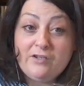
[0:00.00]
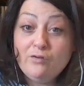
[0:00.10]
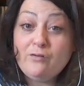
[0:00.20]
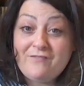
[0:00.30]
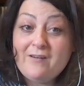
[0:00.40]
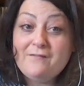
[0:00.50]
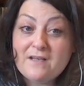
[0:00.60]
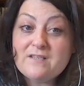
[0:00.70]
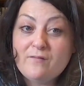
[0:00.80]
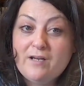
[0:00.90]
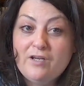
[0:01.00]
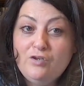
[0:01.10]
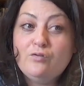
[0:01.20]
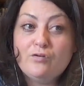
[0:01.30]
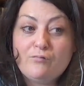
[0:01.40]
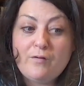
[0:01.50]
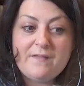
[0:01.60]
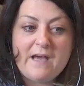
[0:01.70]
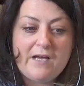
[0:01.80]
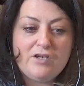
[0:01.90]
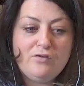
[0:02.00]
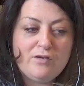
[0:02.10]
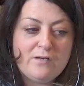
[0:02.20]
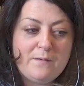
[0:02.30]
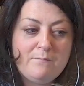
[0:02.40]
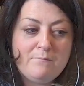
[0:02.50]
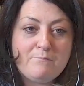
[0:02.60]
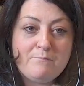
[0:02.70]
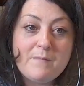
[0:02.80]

You're a very fast runner. You could run that, and you could have been...